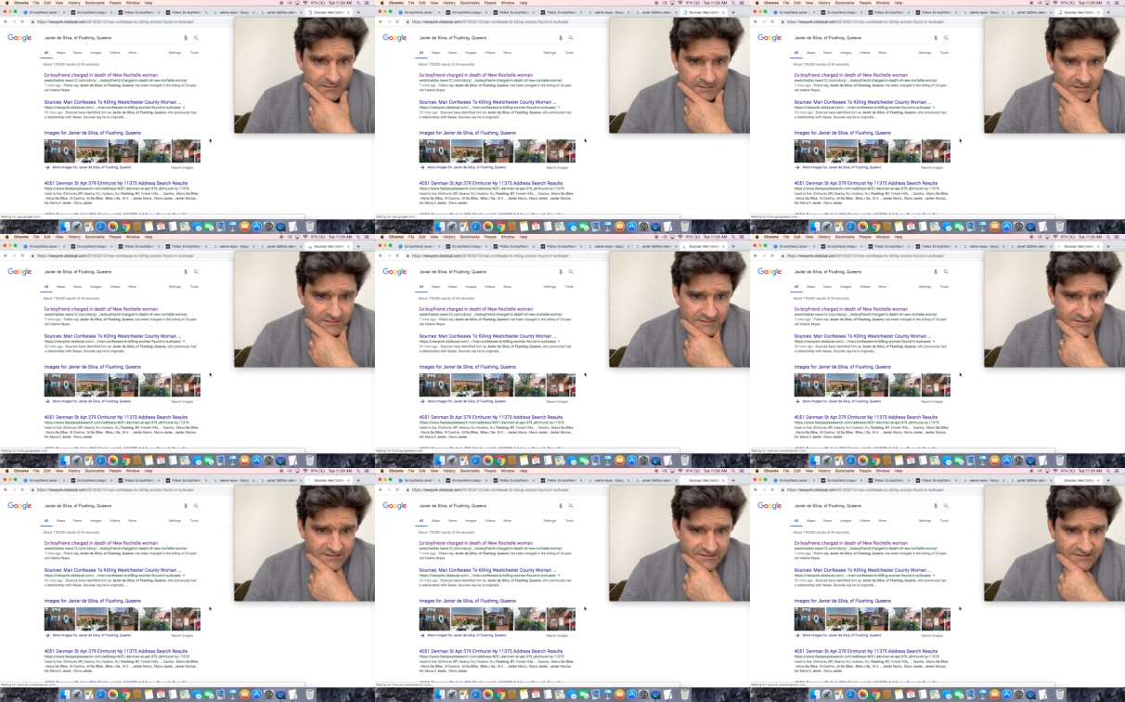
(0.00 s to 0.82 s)

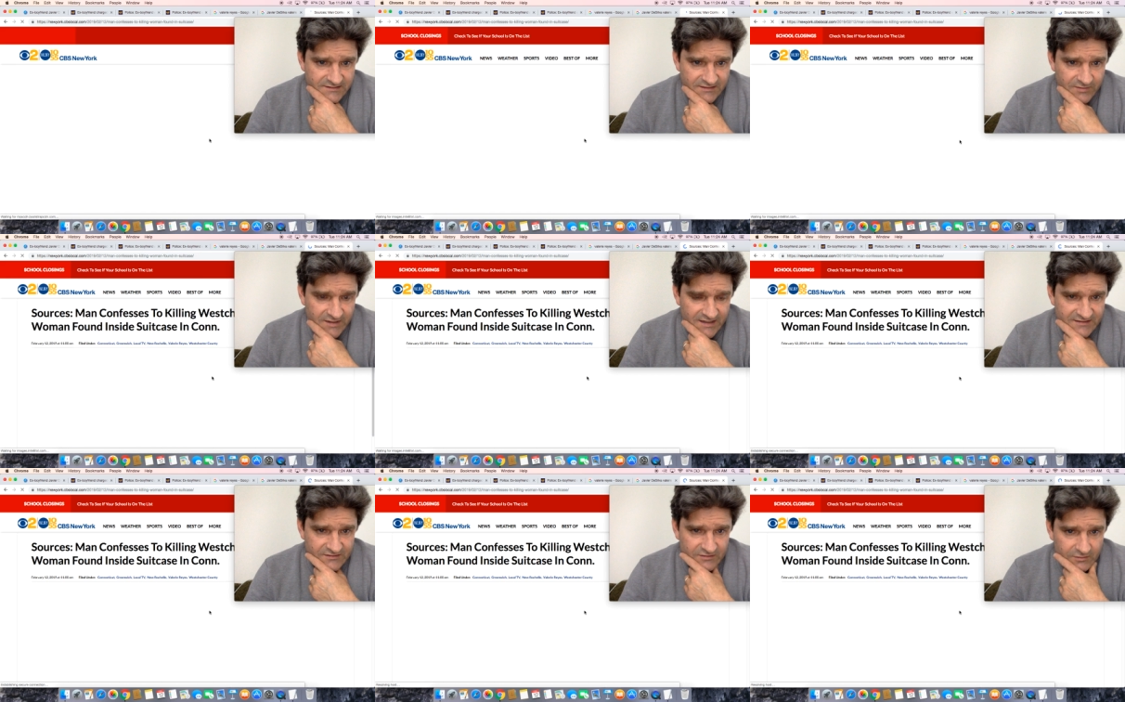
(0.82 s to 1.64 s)
this is
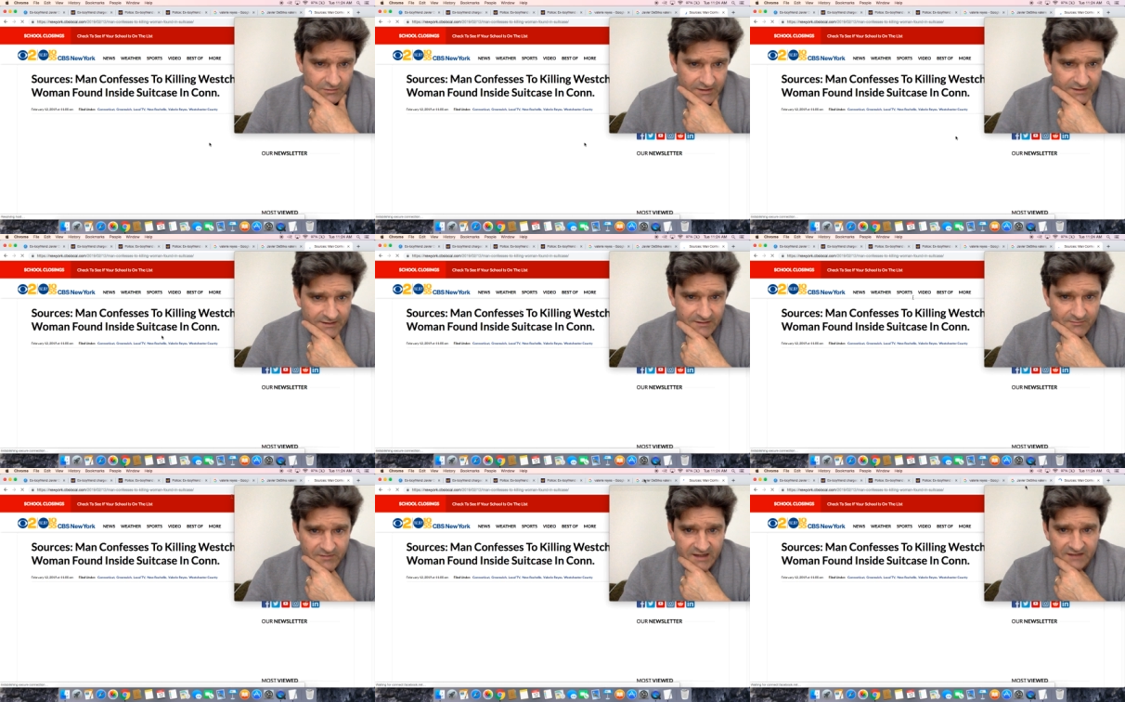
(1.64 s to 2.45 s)
CBS New York.
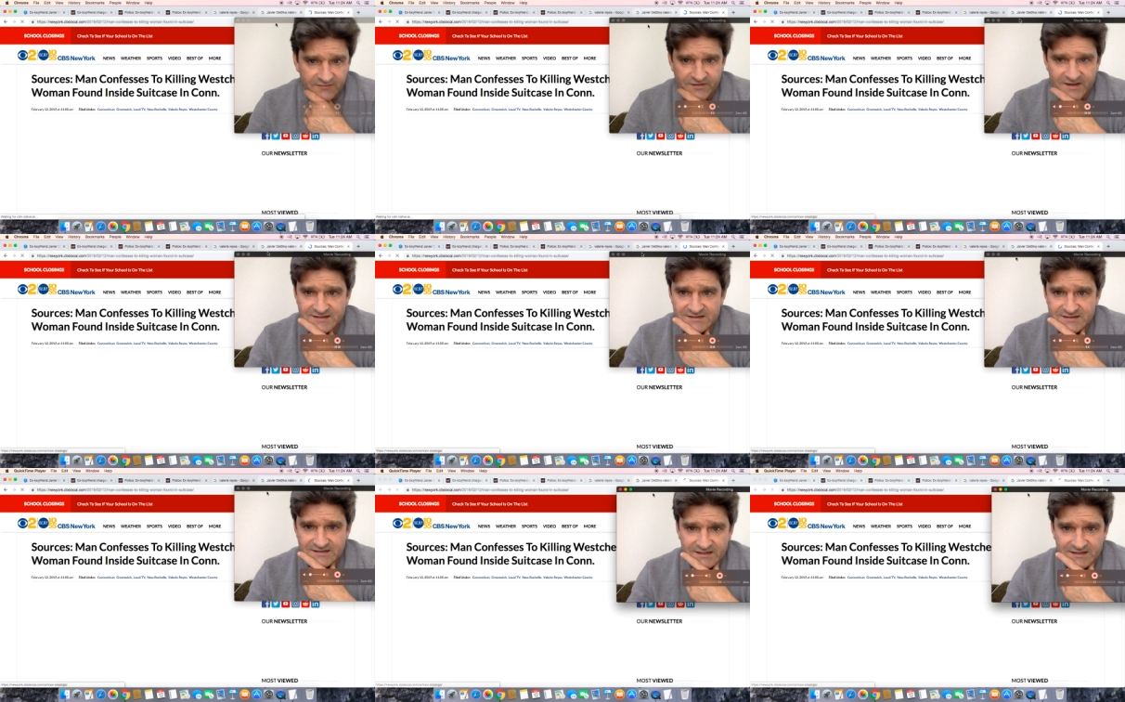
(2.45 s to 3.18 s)
Man confesses to